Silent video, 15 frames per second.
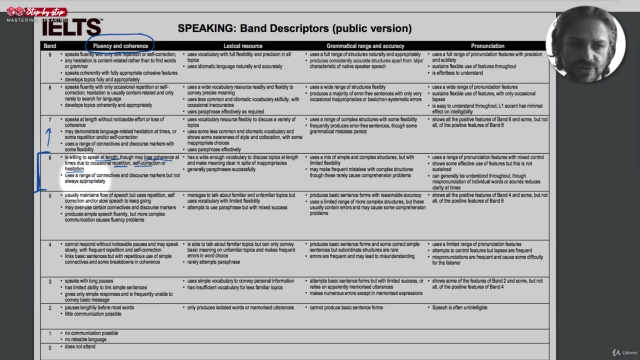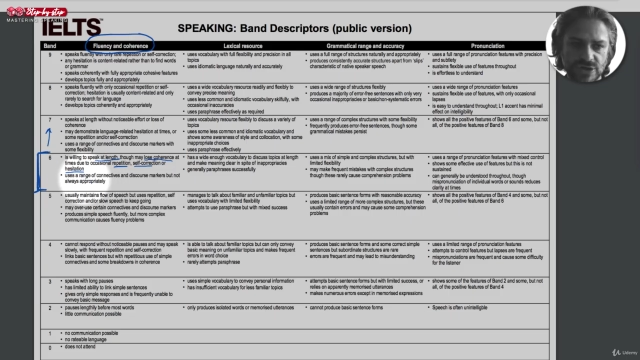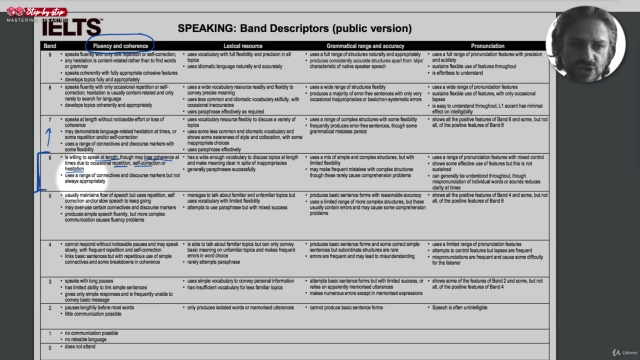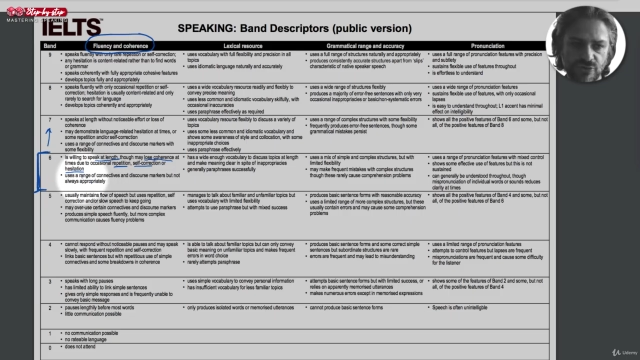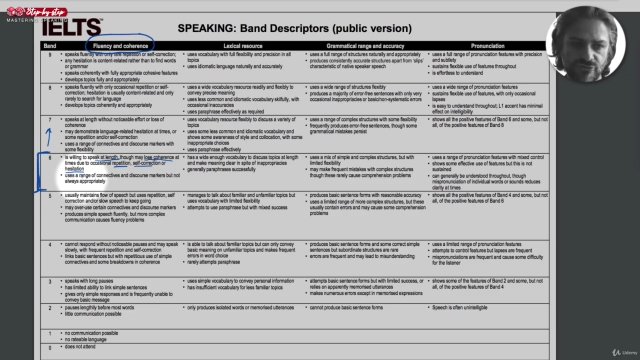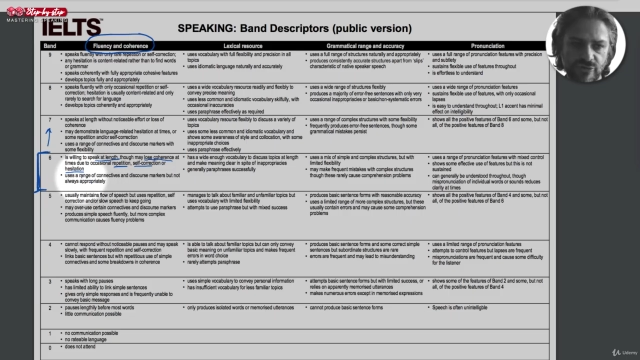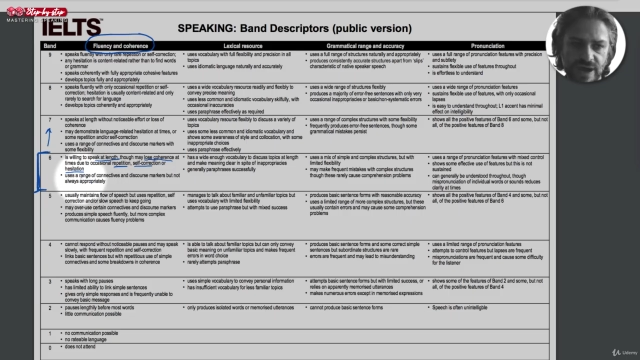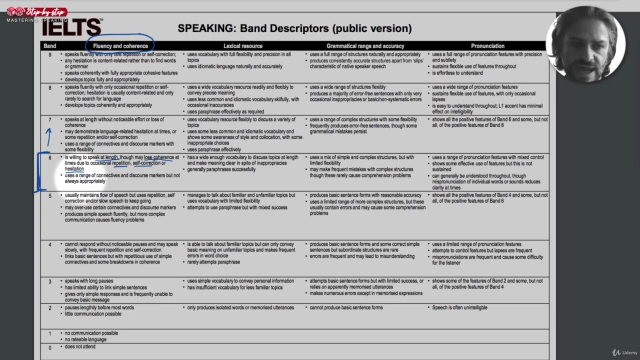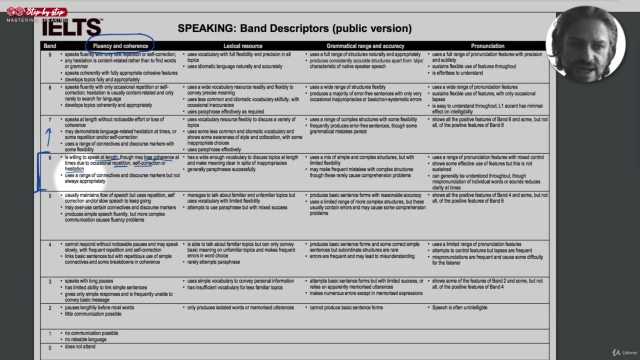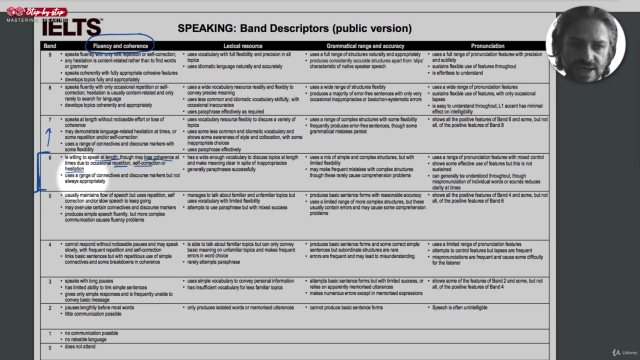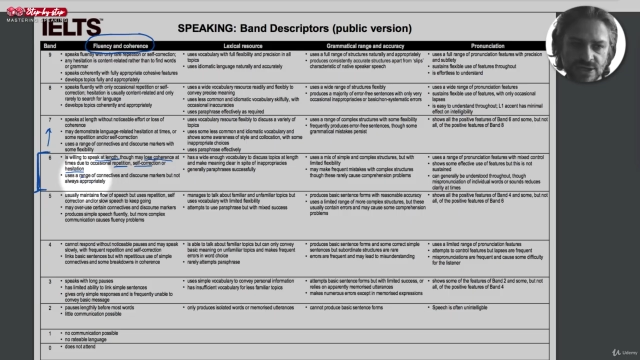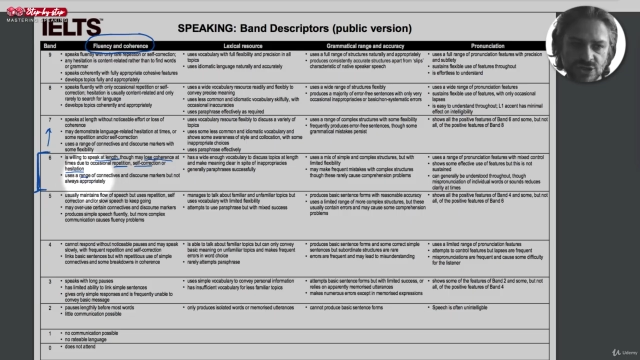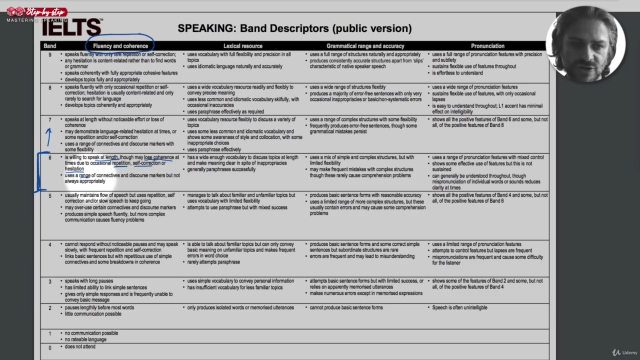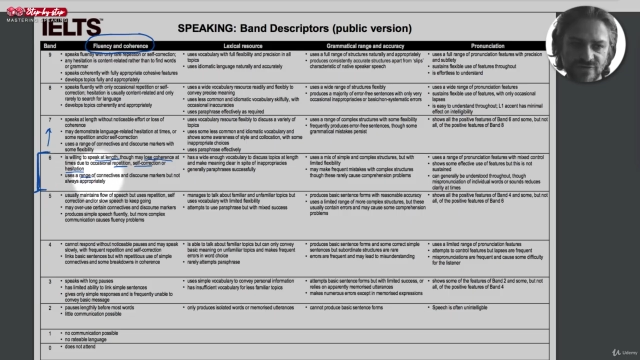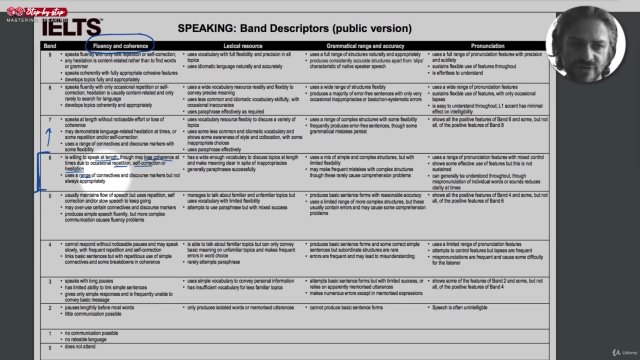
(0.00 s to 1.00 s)
is a
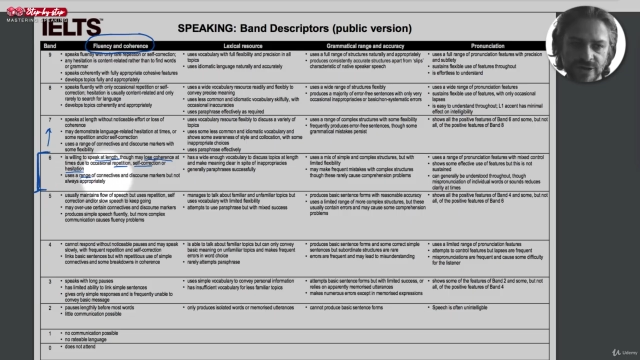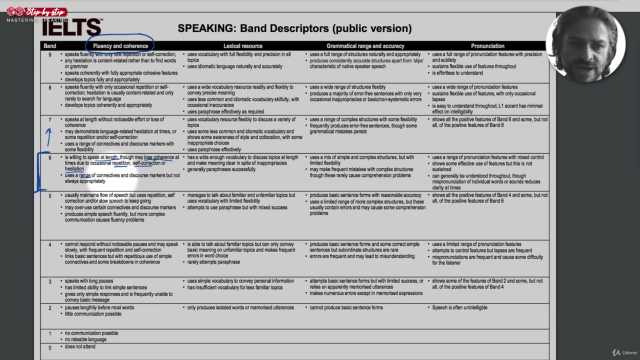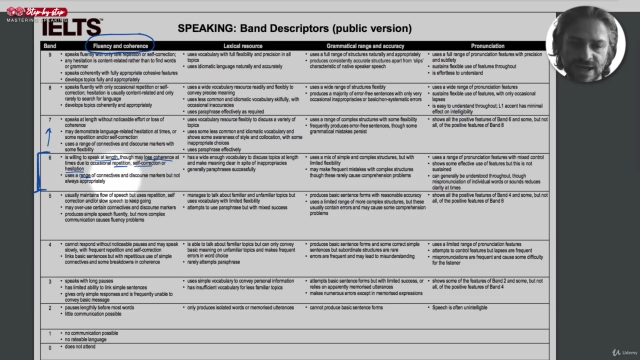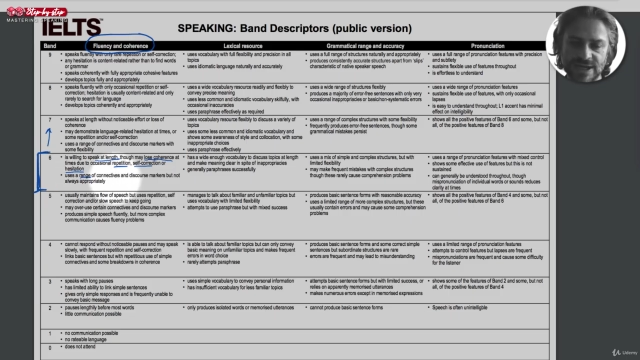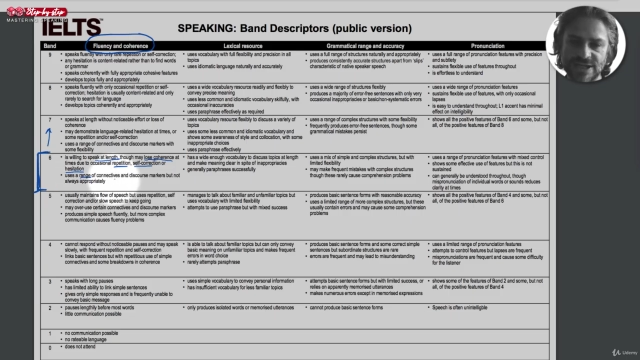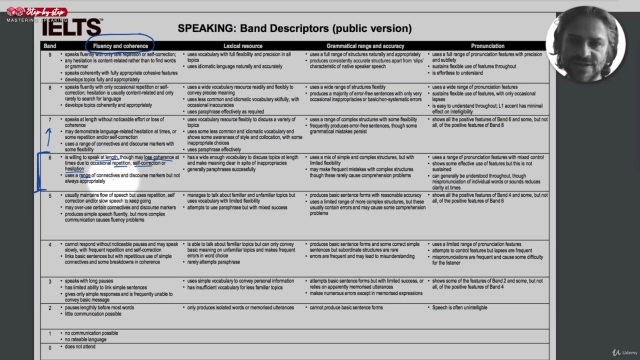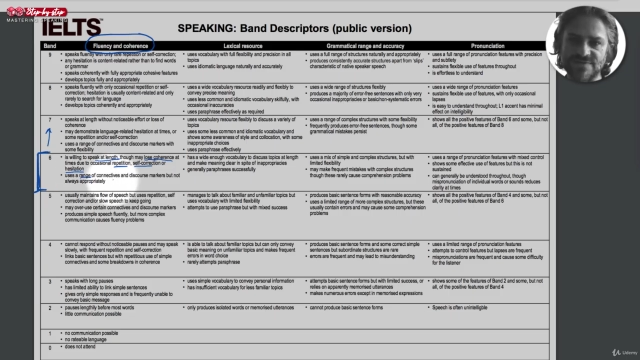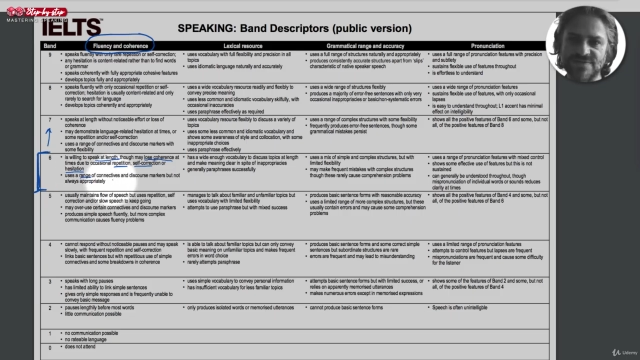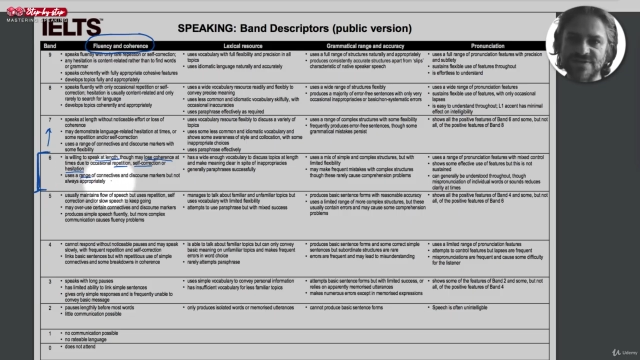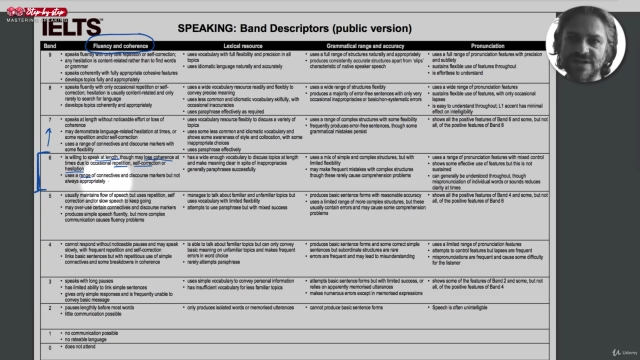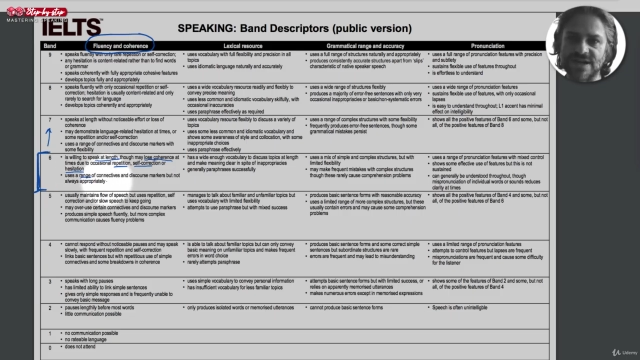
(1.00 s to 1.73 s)
range of connectives.